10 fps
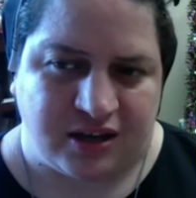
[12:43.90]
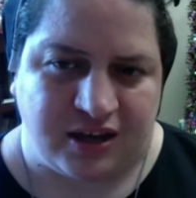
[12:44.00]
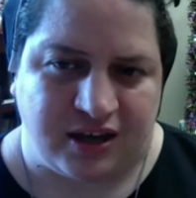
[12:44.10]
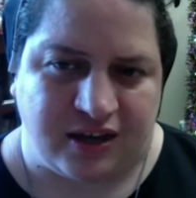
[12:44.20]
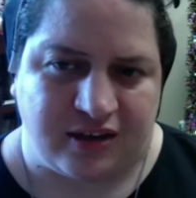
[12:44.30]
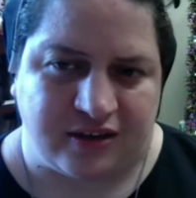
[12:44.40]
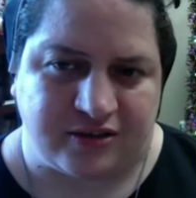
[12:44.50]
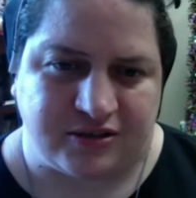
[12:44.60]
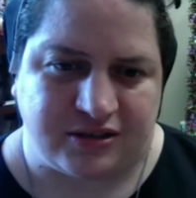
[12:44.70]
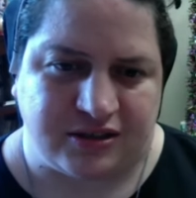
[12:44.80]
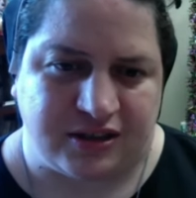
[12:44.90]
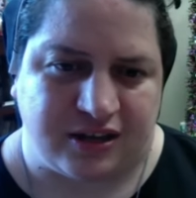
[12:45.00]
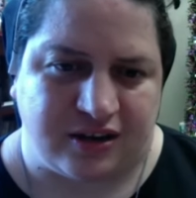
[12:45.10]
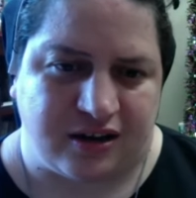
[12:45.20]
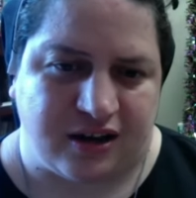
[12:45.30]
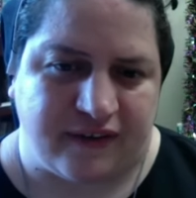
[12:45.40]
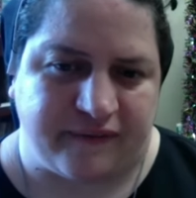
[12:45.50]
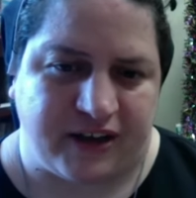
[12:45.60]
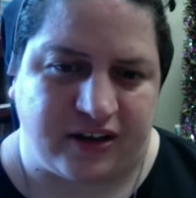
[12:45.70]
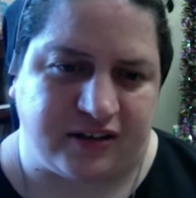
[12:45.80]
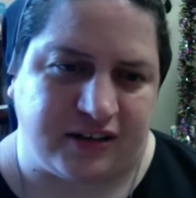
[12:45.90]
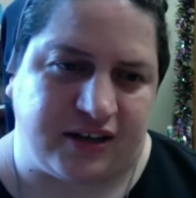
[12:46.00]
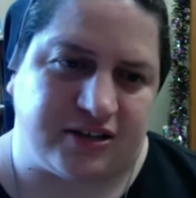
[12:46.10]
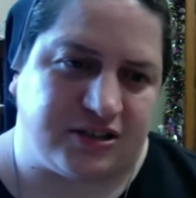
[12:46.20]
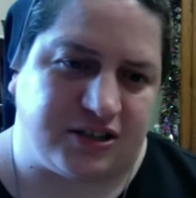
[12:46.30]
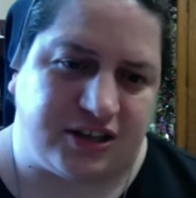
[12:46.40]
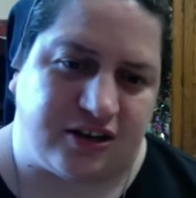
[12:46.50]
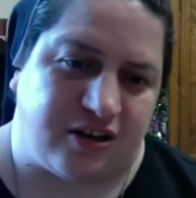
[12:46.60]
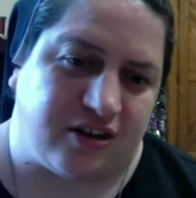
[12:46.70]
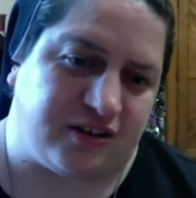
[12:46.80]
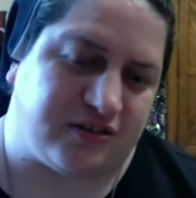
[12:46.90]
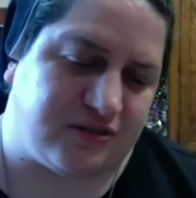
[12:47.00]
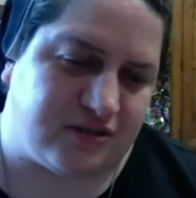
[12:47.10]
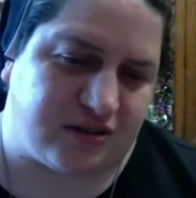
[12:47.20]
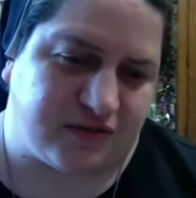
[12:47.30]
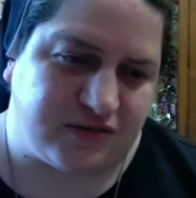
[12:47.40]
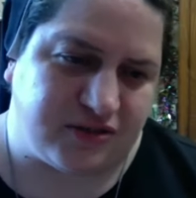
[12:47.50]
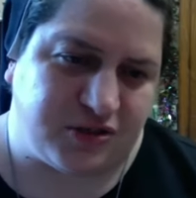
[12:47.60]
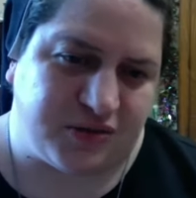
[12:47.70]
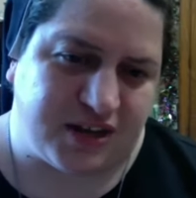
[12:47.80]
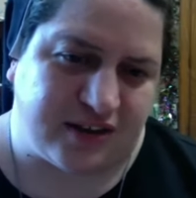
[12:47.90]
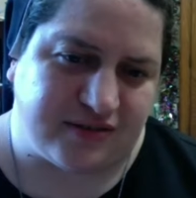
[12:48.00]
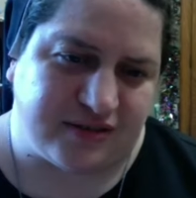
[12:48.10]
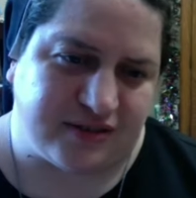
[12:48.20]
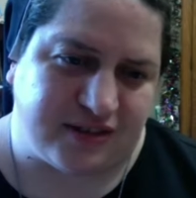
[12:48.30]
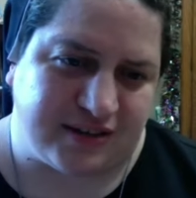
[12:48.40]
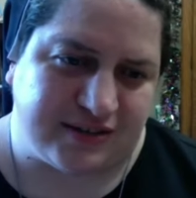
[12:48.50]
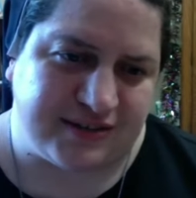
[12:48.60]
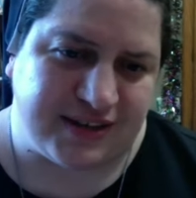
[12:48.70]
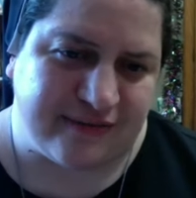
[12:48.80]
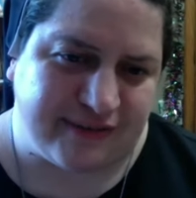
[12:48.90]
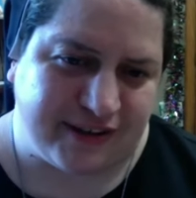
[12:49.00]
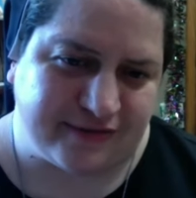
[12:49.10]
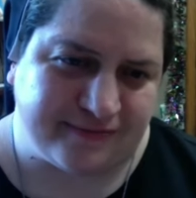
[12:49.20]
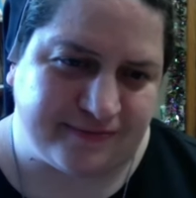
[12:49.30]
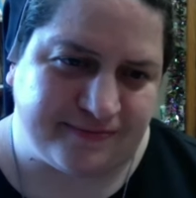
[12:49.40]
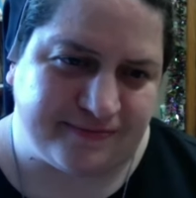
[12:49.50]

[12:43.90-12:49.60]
And then I finally entered in August of 2007.